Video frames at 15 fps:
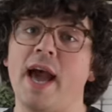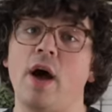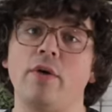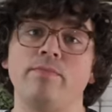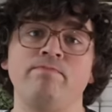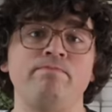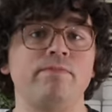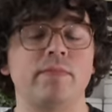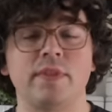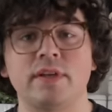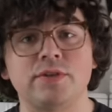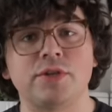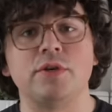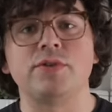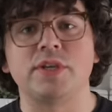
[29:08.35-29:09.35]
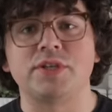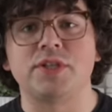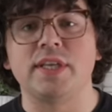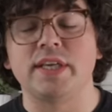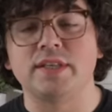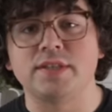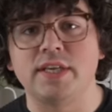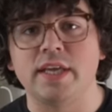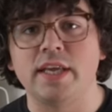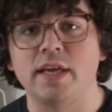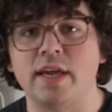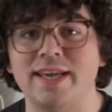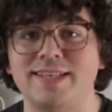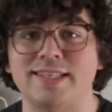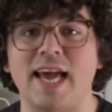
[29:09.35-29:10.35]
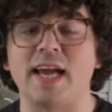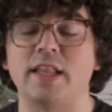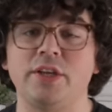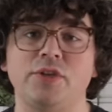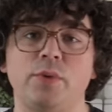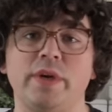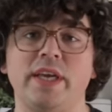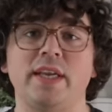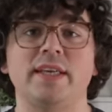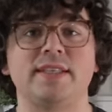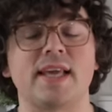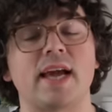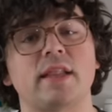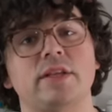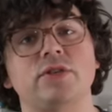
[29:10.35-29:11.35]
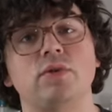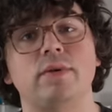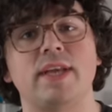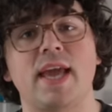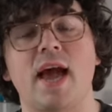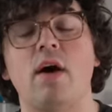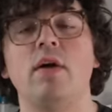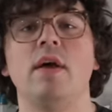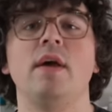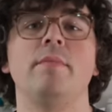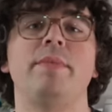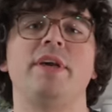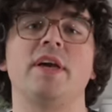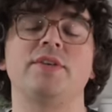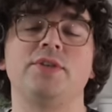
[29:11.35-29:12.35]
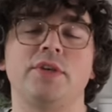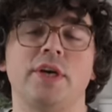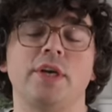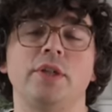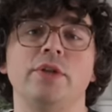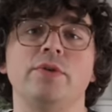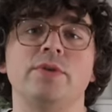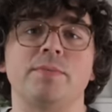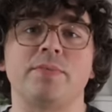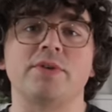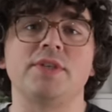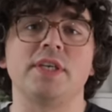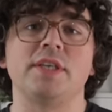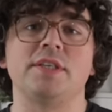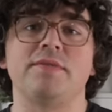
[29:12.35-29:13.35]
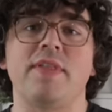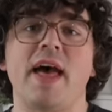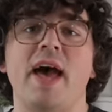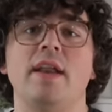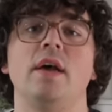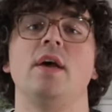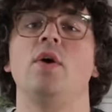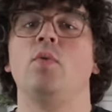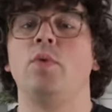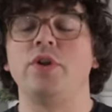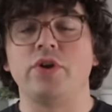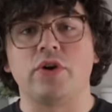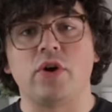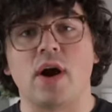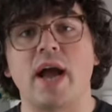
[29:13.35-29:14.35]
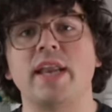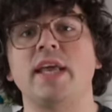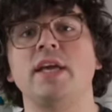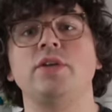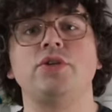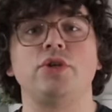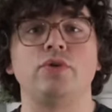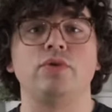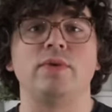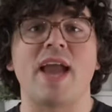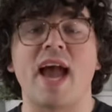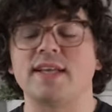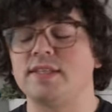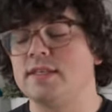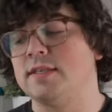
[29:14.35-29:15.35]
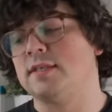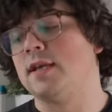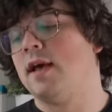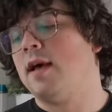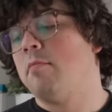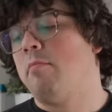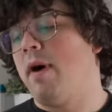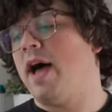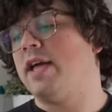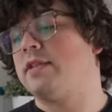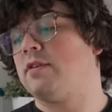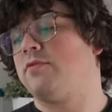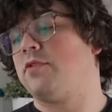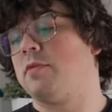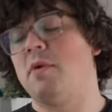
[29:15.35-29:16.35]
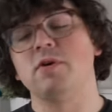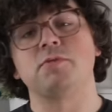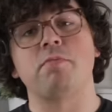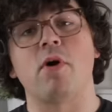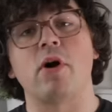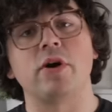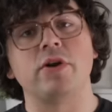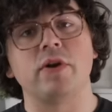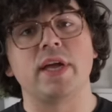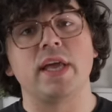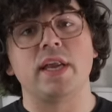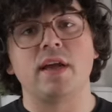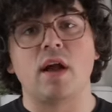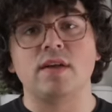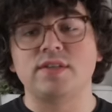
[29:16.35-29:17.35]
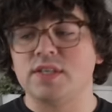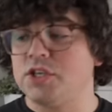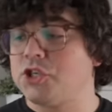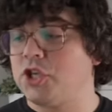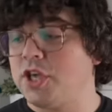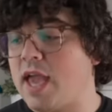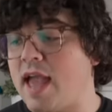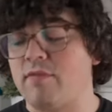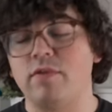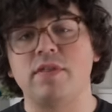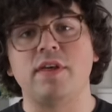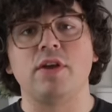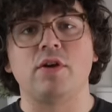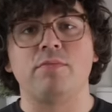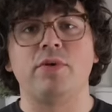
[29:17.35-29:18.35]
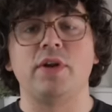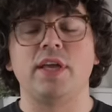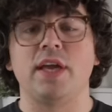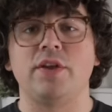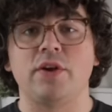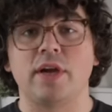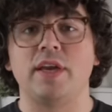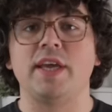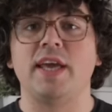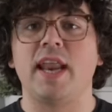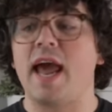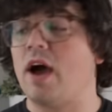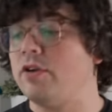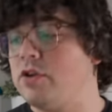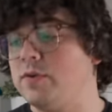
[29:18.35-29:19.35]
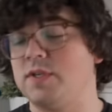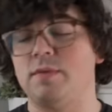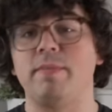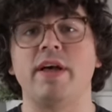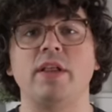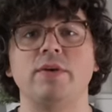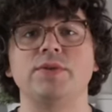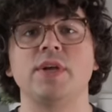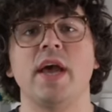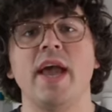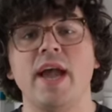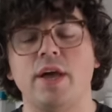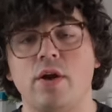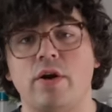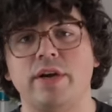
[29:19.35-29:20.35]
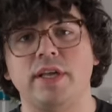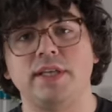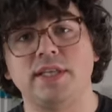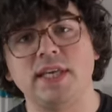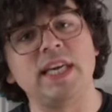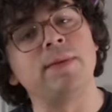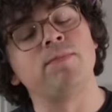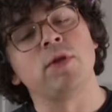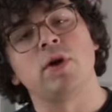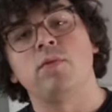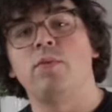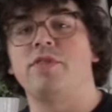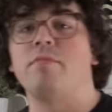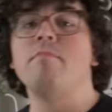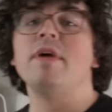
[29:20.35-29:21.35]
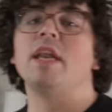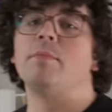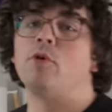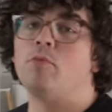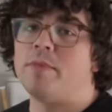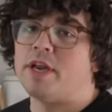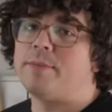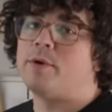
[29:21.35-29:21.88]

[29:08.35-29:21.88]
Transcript: out, there's no such thing as getting exactly 20 in, exactly 20 out, because you're gonna lose a percentage of that when you're grinding to gases. But for the most part, you're getting essentially everything you're putting in, you're gonna get out using bellows and RDT with minimal